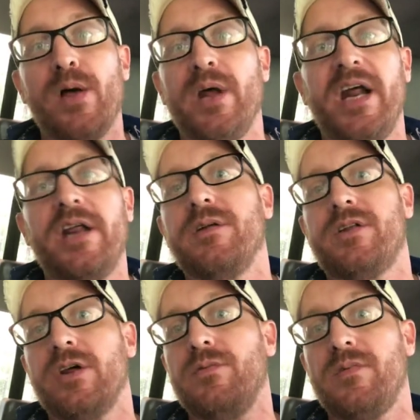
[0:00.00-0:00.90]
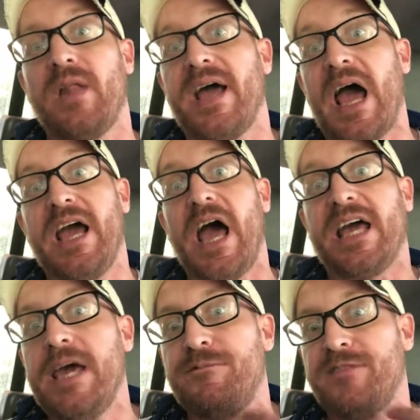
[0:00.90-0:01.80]
the ability to like
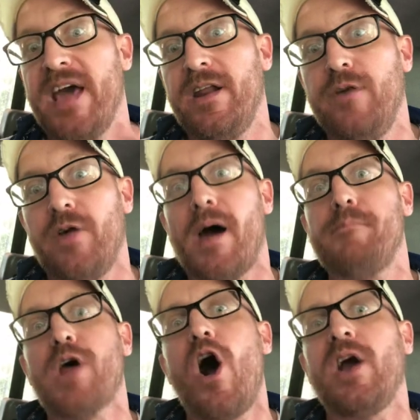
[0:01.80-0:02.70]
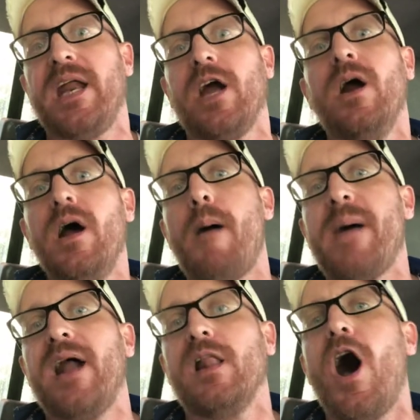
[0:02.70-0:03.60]
I keep getting I'm talking here.
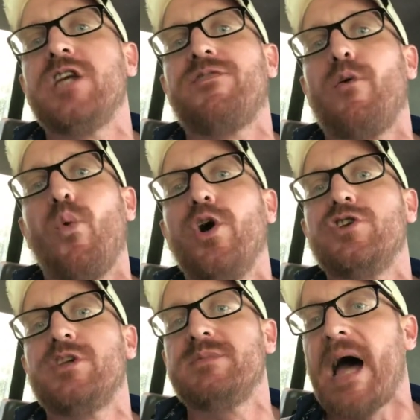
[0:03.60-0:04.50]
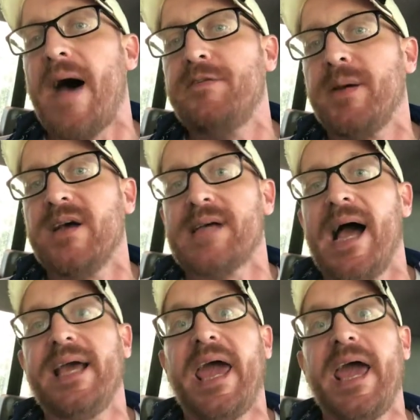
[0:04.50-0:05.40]
I'm at a loss for words sometimes
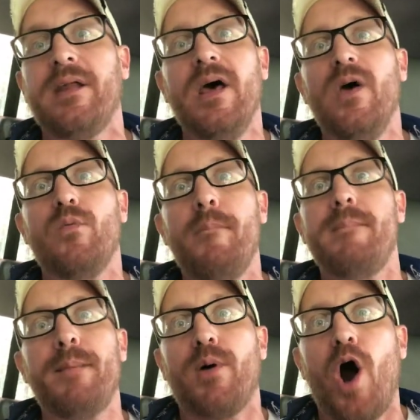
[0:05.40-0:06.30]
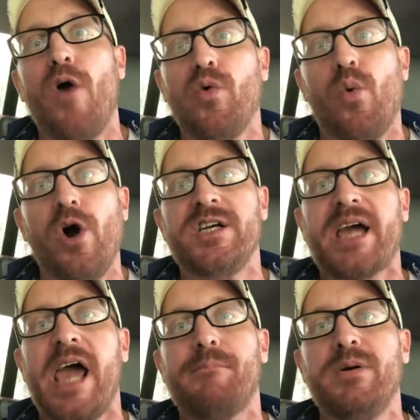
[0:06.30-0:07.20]
because I can't remember all the
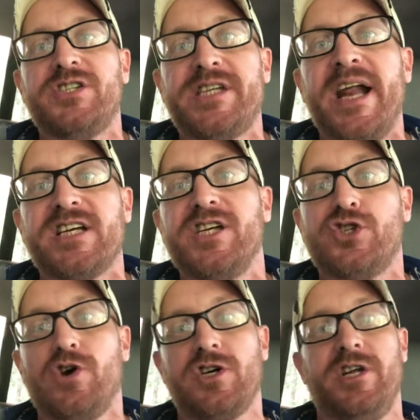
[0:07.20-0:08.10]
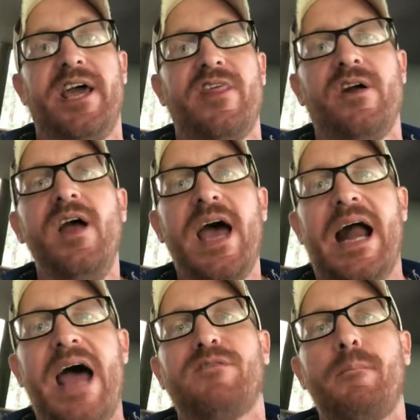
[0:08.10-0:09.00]
words. I can't put sentence construction
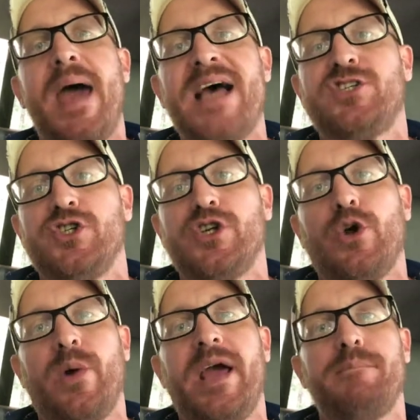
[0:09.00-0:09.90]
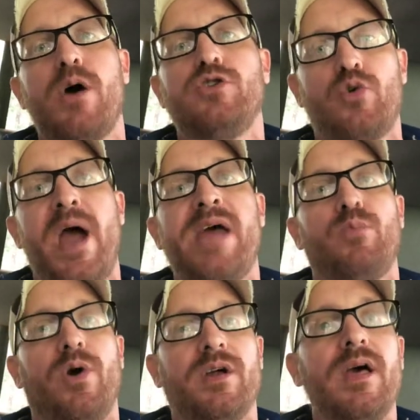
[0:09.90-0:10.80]
together, and I have a master's degree in post
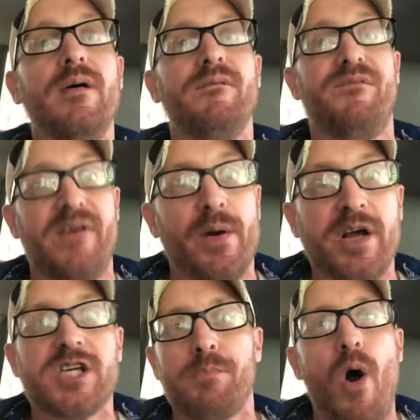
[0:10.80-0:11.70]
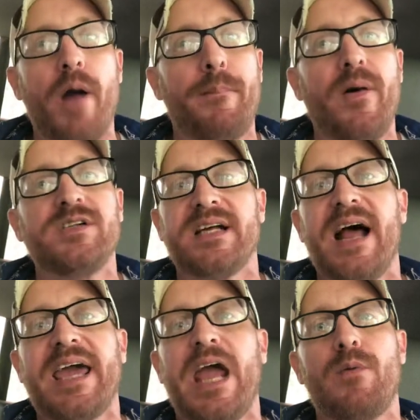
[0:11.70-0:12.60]
grad work. Very smart
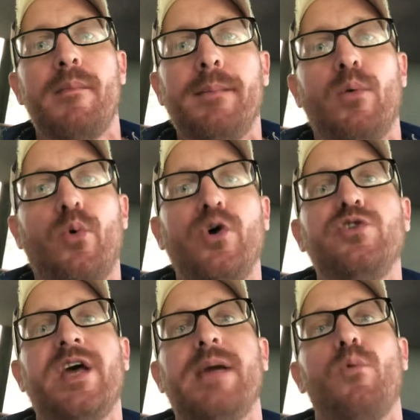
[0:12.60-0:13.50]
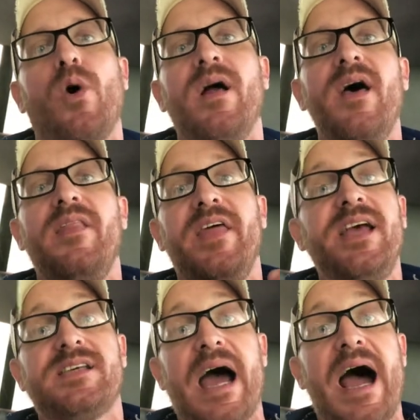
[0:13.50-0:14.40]
person. I can't remember words anymore.
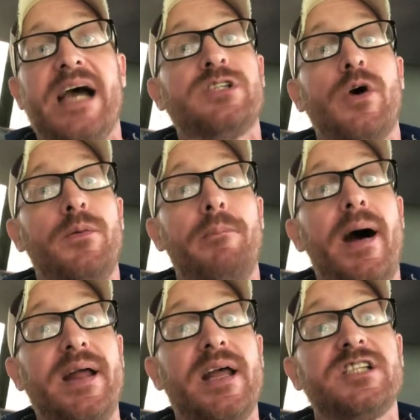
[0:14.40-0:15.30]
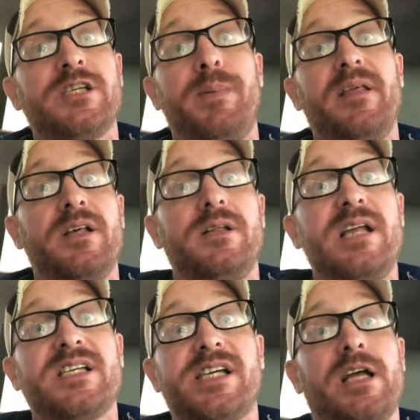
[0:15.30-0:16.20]
These guys might
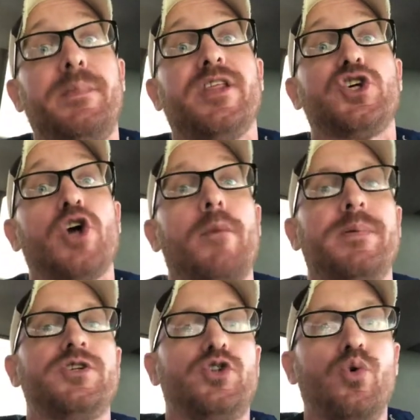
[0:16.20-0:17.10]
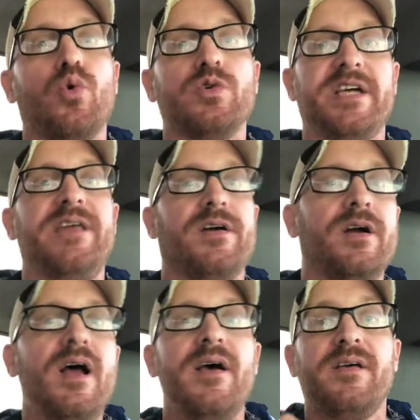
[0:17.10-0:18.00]
necessarily be the sharpest tools
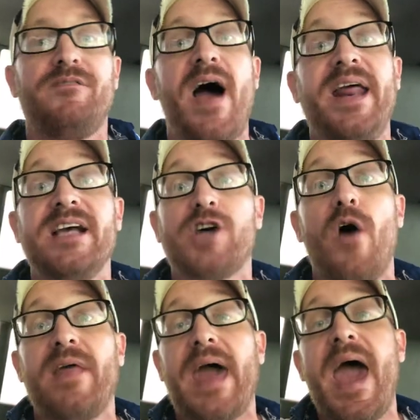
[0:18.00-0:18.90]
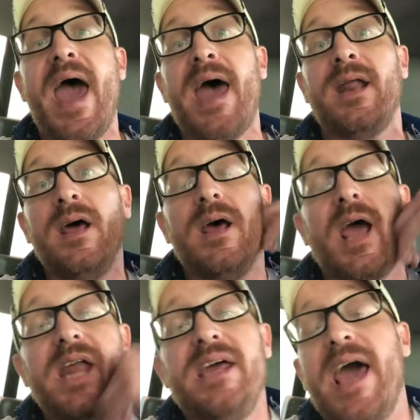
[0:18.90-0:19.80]
either. Fighting is all they had,
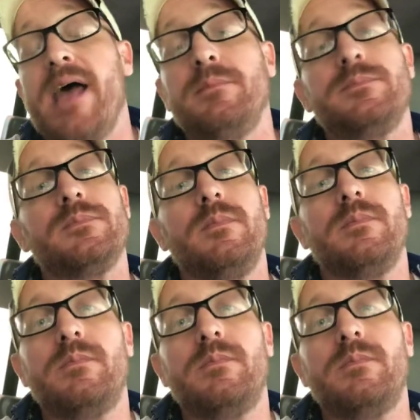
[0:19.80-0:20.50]
and yet